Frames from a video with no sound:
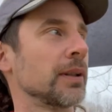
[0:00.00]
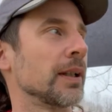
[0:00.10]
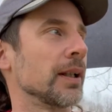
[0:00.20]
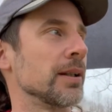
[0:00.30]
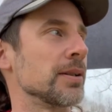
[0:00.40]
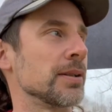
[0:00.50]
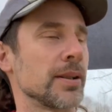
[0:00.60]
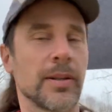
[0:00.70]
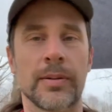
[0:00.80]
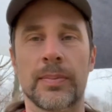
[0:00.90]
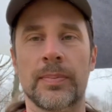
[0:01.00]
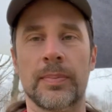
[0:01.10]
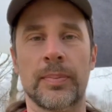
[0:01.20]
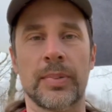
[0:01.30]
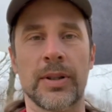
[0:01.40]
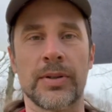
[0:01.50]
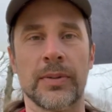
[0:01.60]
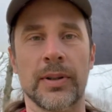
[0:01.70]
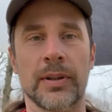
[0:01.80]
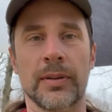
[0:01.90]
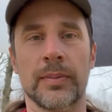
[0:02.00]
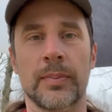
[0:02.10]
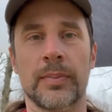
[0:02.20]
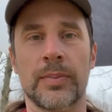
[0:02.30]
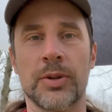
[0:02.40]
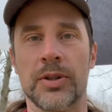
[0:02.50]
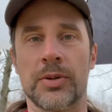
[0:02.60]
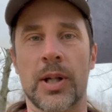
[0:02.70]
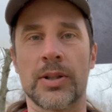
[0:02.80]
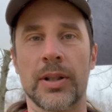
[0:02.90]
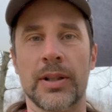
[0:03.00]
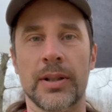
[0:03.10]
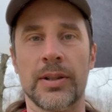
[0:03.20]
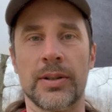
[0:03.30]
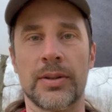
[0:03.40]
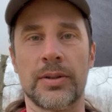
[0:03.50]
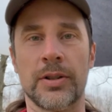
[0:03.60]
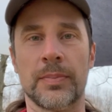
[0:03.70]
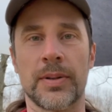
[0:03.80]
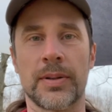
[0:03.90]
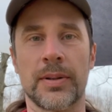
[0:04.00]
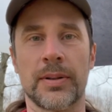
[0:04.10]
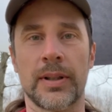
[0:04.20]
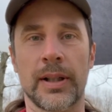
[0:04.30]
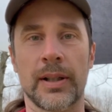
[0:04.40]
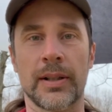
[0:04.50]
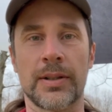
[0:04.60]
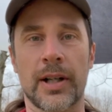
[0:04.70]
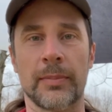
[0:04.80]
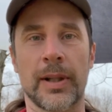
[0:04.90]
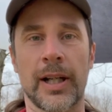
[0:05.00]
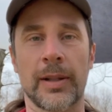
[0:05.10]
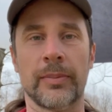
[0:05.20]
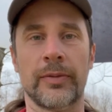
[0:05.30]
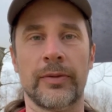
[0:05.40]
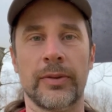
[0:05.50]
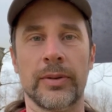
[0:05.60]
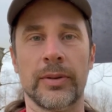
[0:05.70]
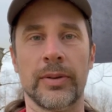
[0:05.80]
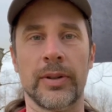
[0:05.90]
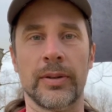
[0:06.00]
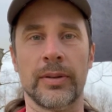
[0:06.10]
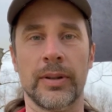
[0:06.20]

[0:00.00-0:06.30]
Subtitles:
This is the place where George Washington's troops set up camp for the